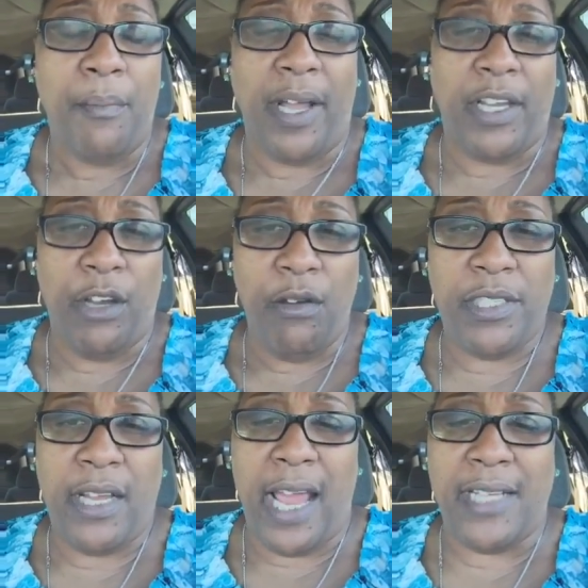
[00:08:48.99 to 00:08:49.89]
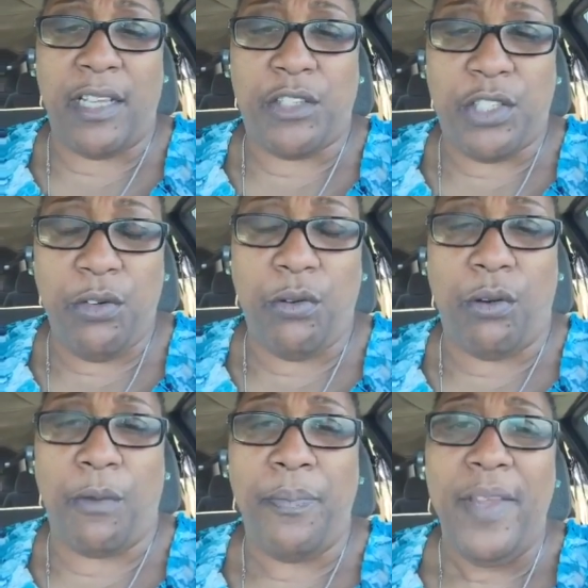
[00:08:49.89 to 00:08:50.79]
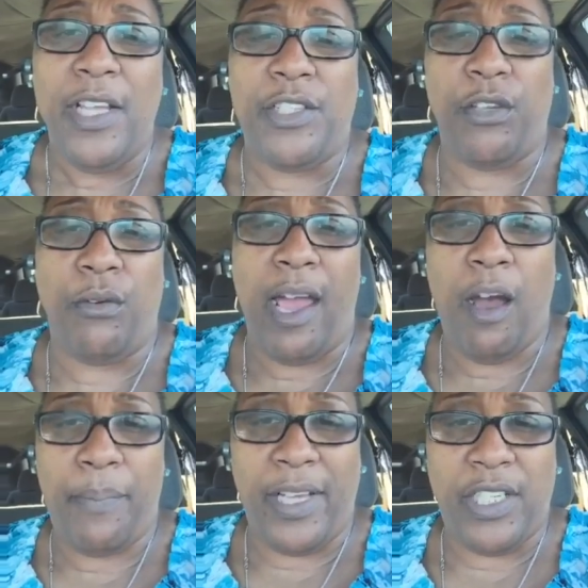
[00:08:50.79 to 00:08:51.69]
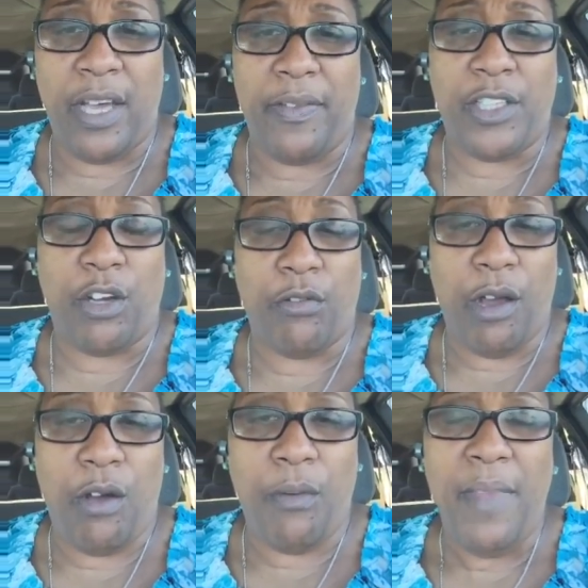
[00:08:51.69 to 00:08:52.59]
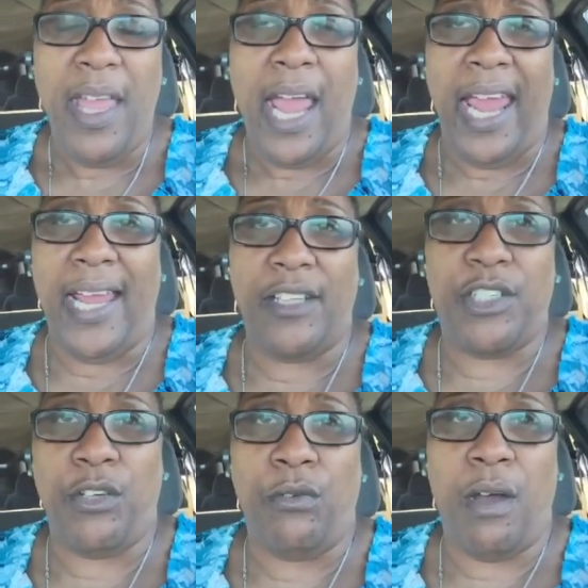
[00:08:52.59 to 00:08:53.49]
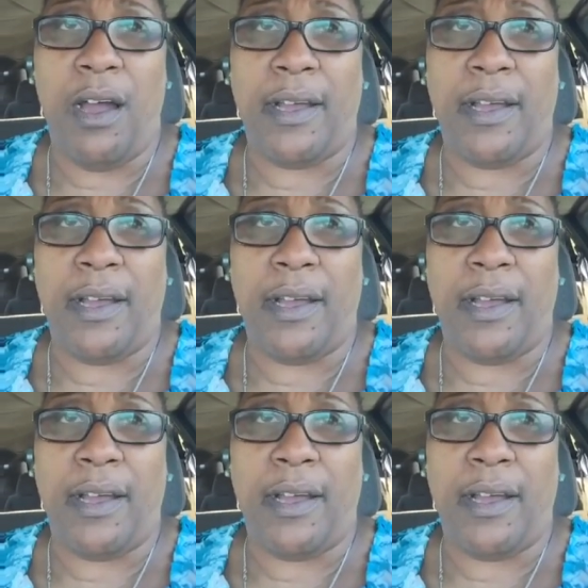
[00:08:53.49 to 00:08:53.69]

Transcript: but use it as a tool to help each other to grow and to